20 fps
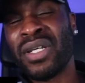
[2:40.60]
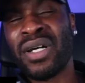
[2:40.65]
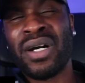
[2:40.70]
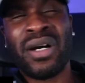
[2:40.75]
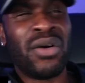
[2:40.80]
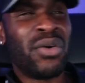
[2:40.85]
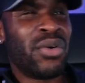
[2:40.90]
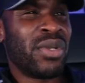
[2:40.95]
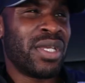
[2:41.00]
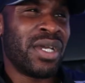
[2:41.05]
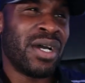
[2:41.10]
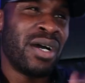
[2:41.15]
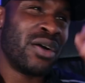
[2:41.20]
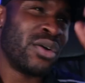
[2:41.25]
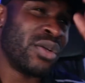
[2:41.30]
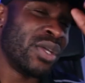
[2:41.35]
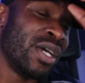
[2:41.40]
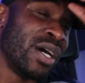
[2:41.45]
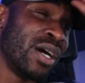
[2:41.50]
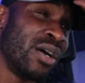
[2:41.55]
Yo,
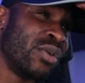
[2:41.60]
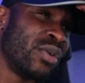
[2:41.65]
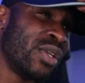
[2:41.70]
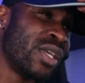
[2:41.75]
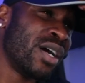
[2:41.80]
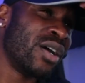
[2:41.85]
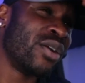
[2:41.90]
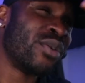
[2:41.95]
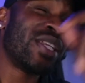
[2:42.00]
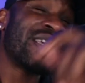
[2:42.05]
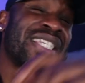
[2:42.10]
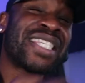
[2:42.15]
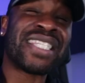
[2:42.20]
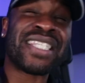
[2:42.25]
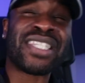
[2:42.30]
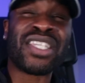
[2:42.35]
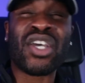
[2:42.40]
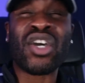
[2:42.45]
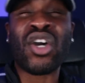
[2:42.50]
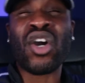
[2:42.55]
this is
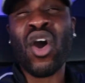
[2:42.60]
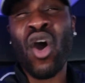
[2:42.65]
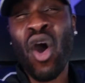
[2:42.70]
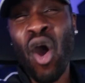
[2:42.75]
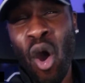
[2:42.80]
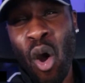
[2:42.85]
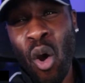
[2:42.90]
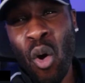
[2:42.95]
cold.